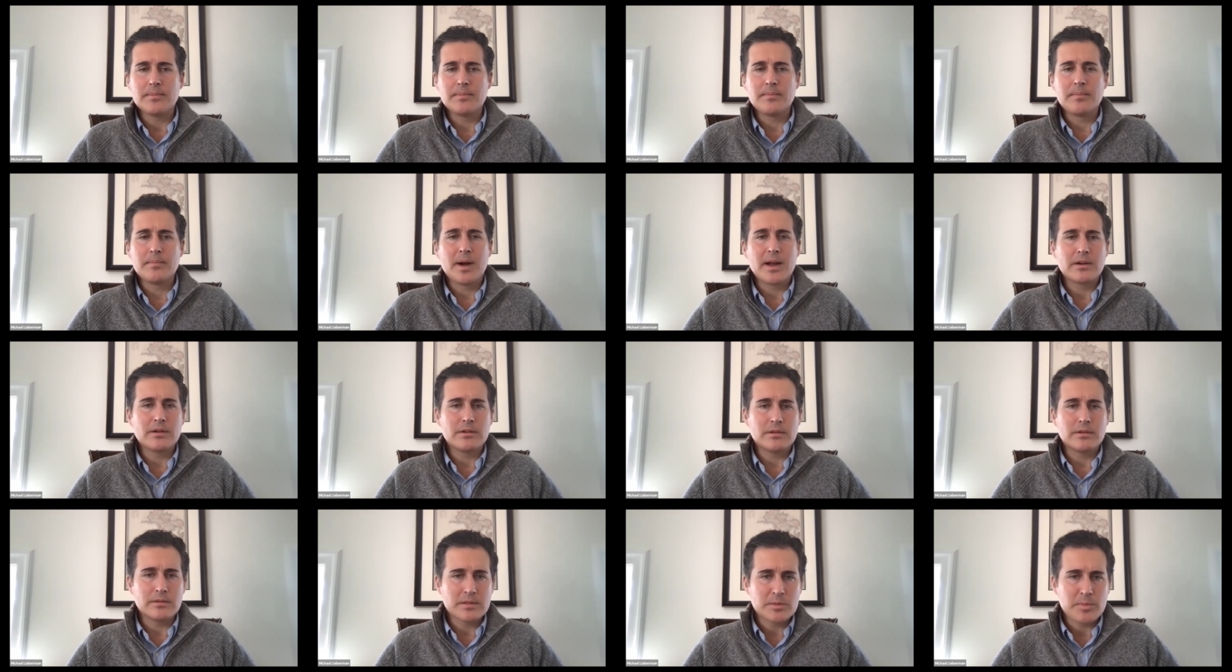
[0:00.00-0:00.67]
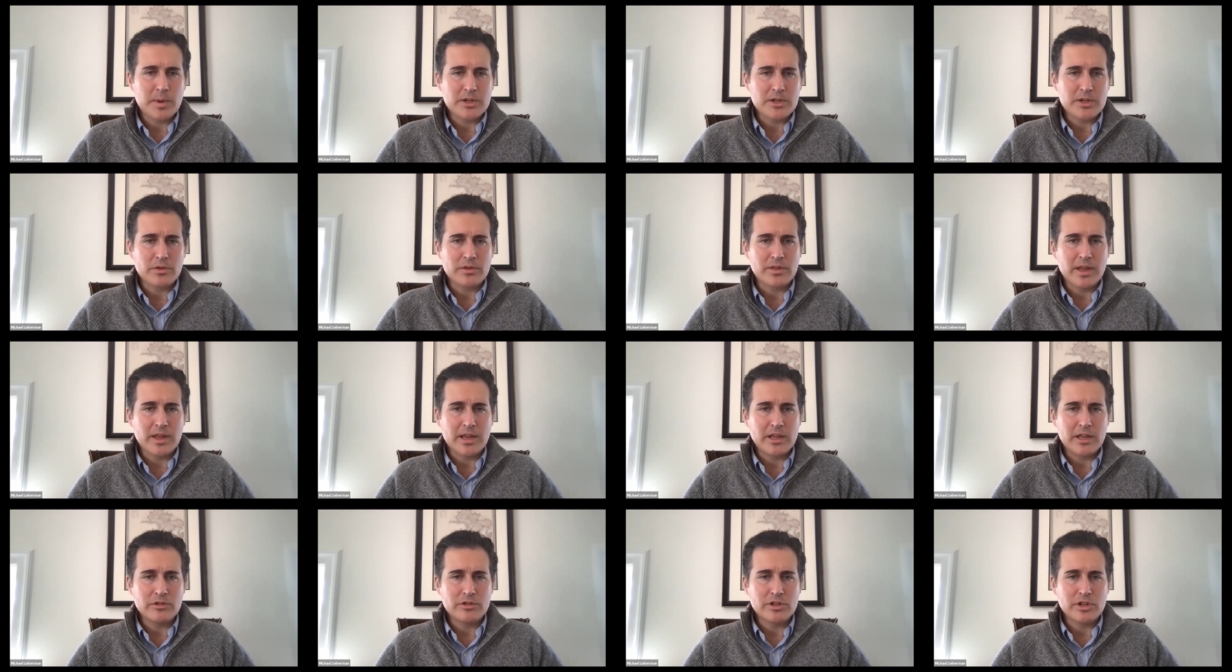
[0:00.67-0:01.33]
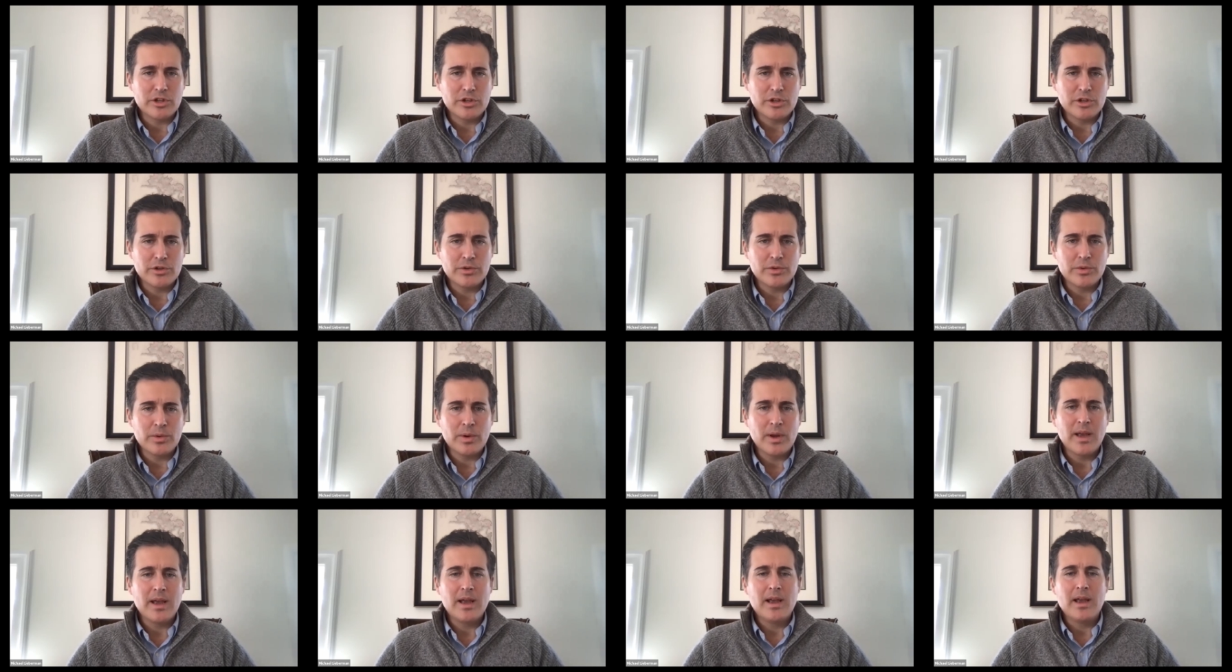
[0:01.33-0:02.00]
Michael, special thank you to
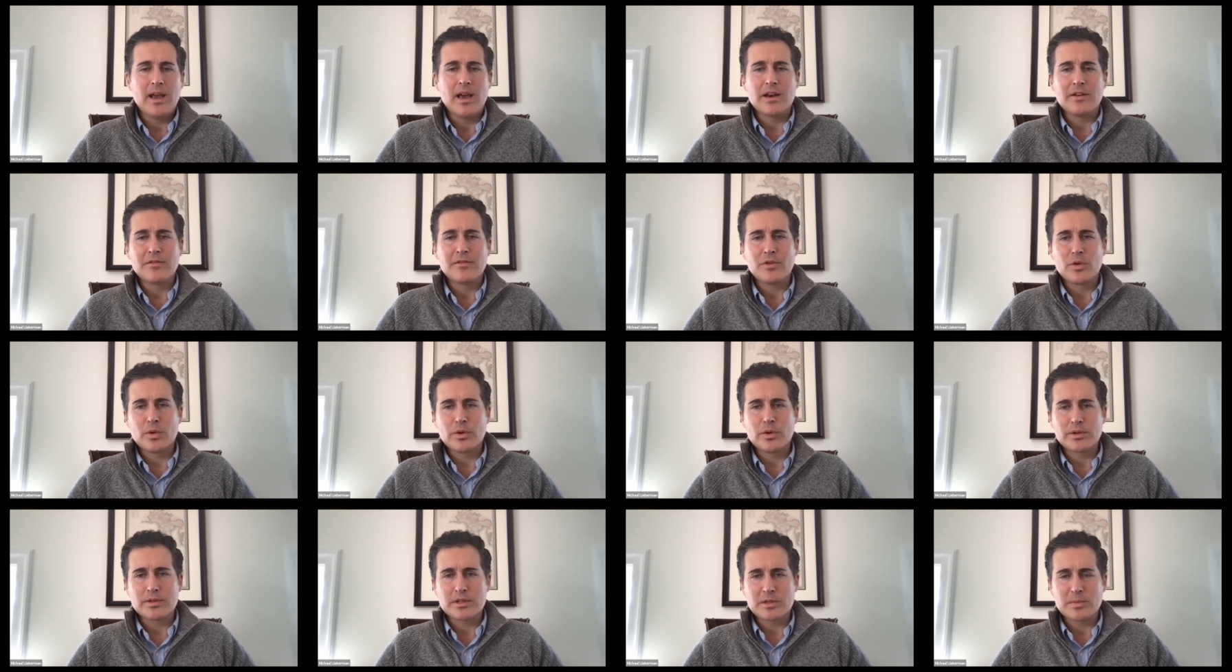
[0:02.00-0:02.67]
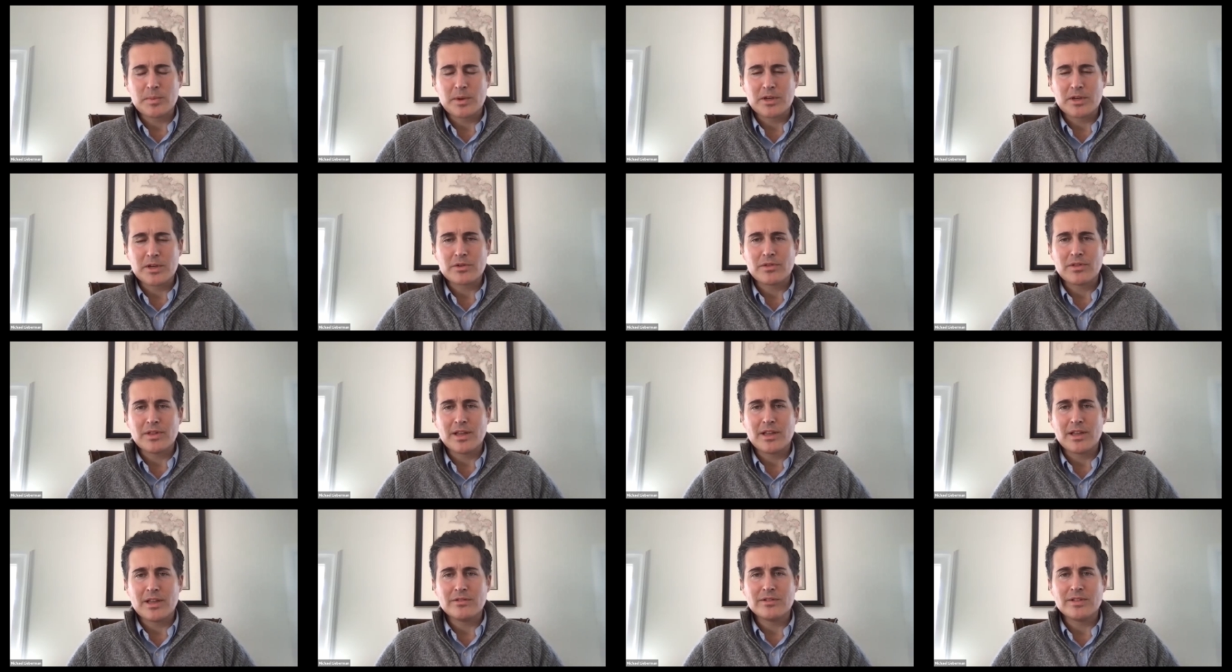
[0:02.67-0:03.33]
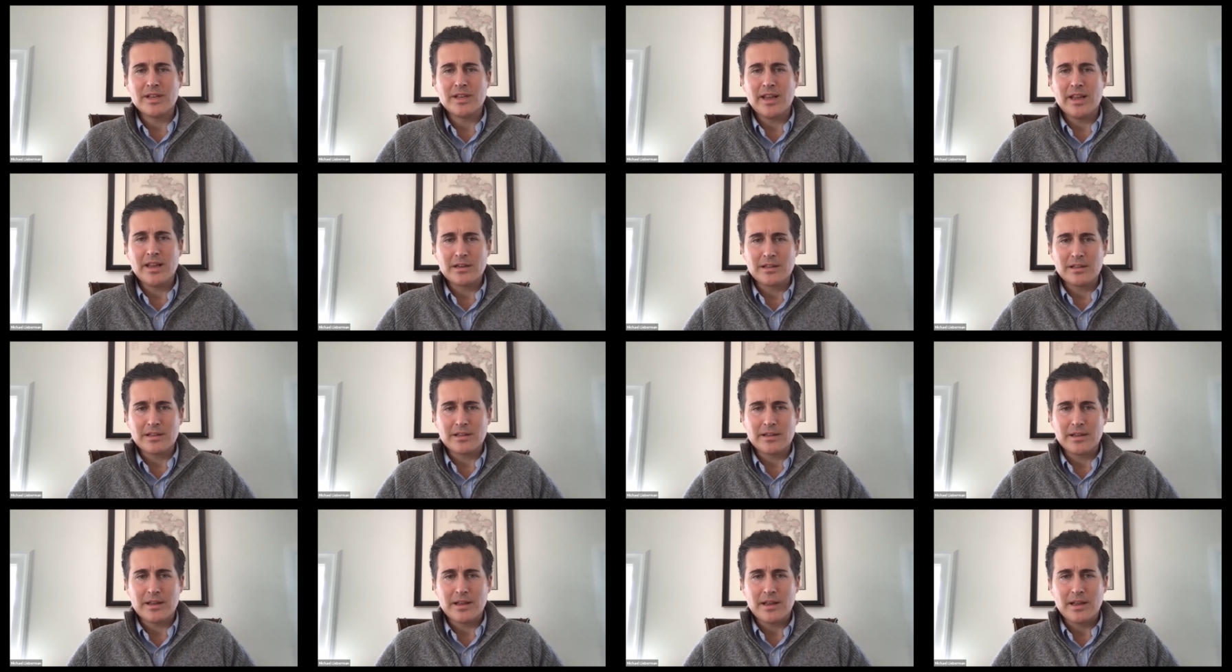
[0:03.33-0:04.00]
you, and of course, a special thank you to
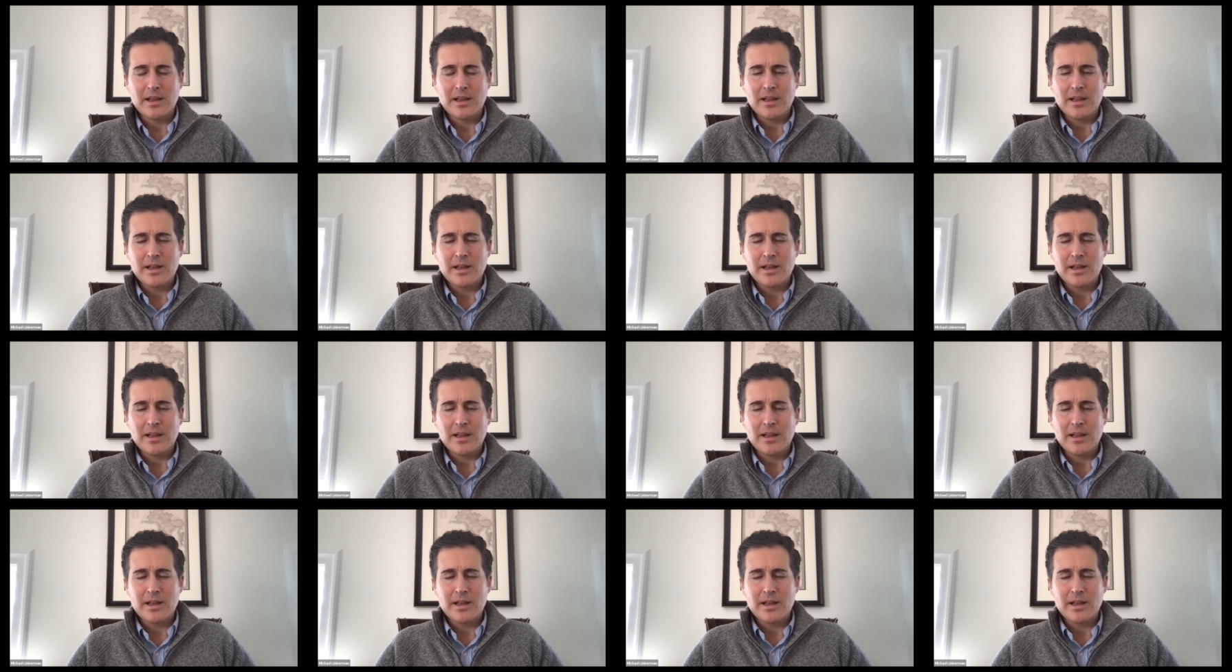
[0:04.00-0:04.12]
Eataly.